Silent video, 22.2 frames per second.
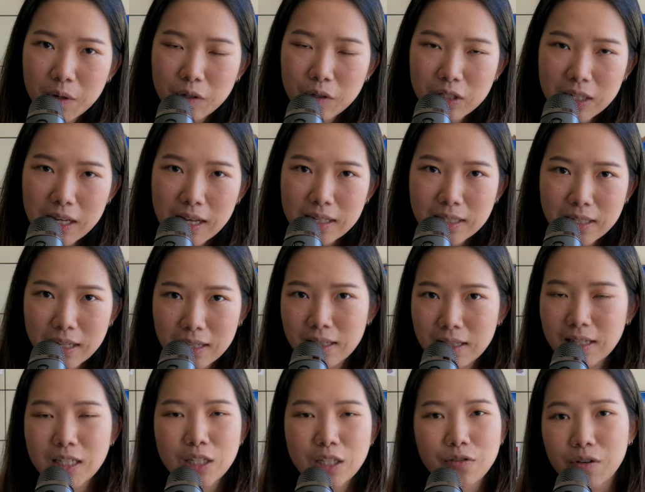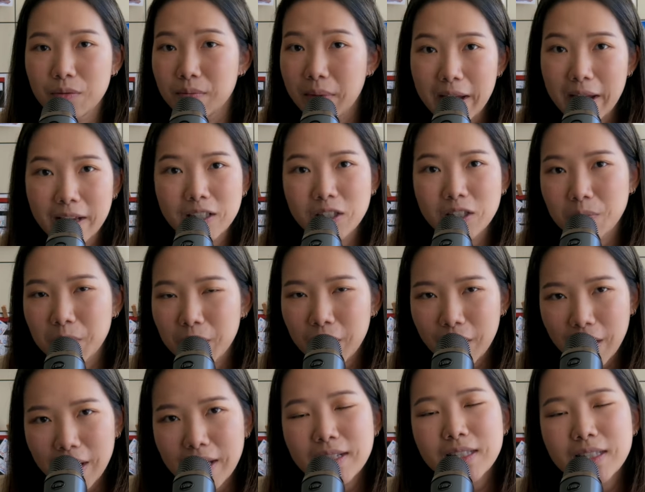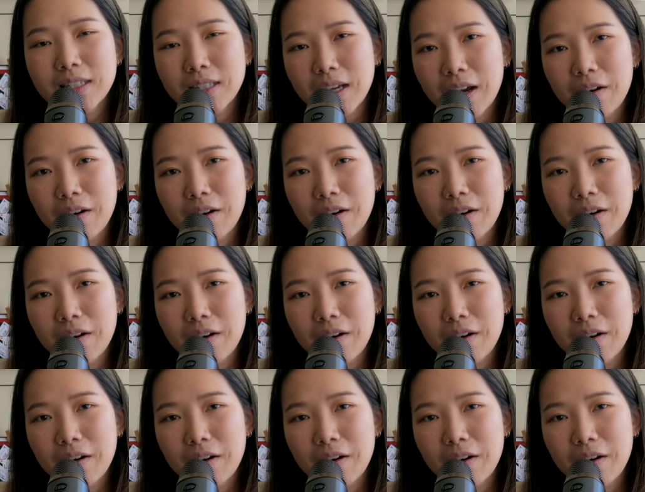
process, at least from my experience.